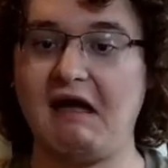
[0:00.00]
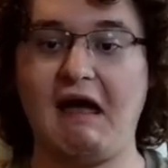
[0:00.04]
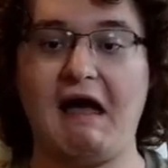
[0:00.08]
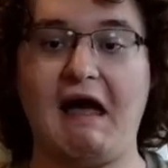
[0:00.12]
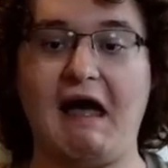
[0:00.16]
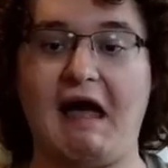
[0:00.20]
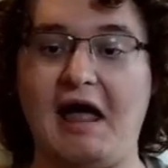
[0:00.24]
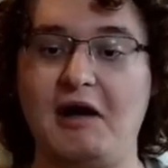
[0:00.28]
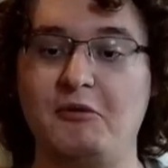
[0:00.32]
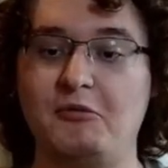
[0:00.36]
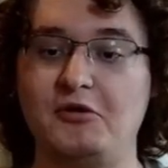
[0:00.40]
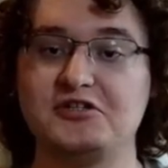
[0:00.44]

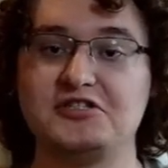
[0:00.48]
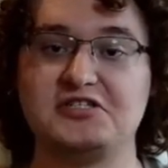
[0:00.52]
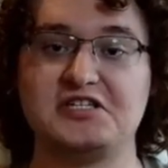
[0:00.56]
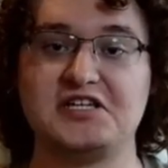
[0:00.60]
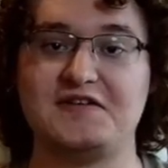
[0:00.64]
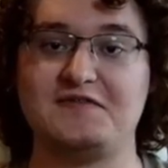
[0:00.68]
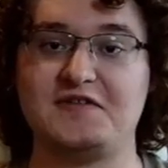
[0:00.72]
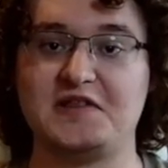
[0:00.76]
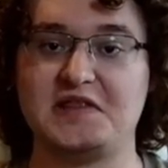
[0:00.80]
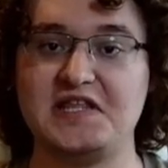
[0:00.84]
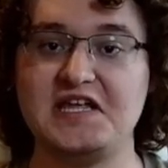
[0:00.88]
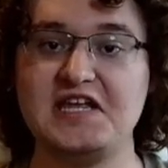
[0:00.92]
I wasn't
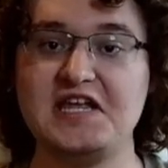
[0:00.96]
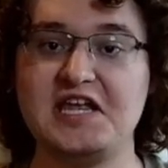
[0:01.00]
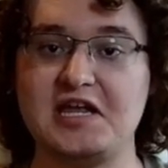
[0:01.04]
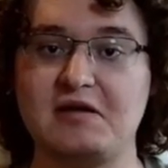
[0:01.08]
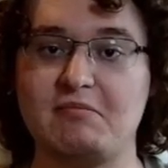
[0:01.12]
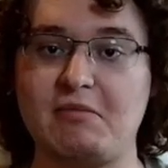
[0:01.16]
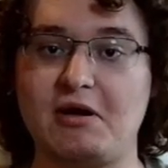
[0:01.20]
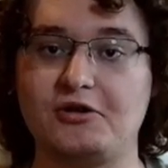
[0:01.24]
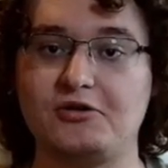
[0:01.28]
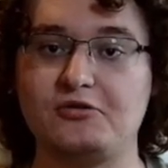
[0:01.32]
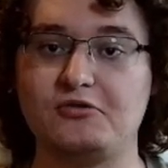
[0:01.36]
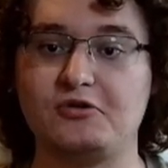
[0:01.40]
even thinking
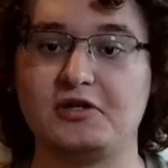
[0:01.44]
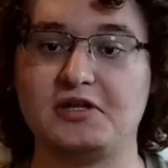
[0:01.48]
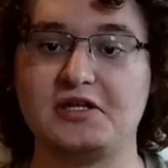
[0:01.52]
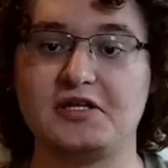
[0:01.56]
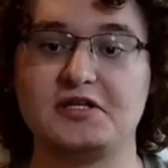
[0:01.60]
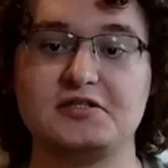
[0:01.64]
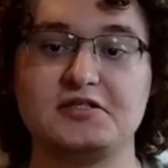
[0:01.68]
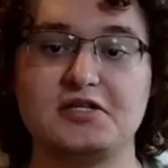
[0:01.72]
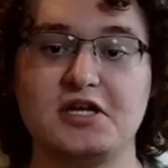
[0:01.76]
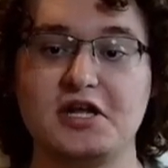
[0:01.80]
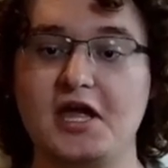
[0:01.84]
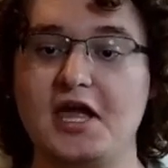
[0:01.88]
about doing
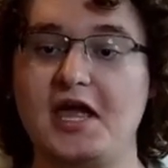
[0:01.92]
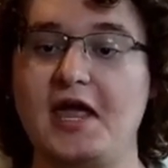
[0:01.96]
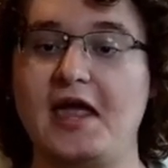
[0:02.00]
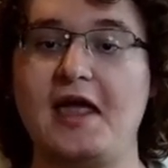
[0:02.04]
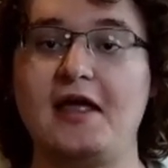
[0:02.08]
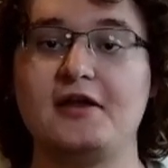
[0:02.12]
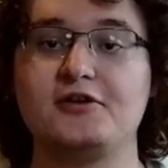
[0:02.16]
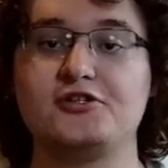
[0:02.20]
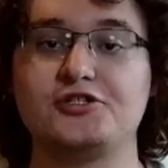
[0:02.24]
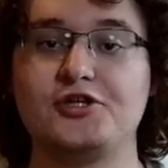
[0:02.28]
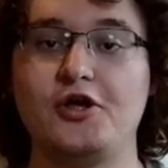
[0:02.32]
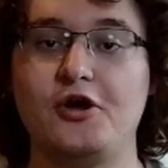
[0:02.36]
this,
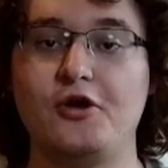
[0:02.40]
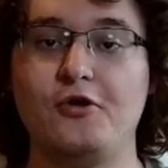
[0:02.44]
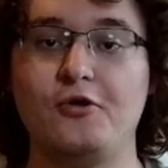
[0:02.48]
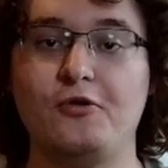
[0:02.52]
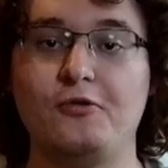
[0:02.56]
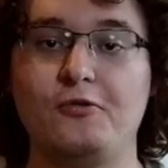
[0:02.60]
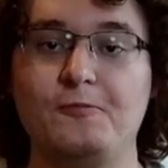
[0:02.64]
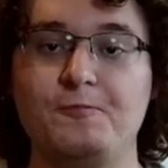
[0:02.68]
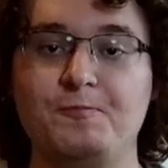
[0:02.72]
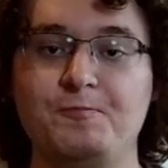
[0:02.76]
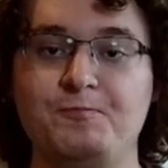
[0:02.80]
and so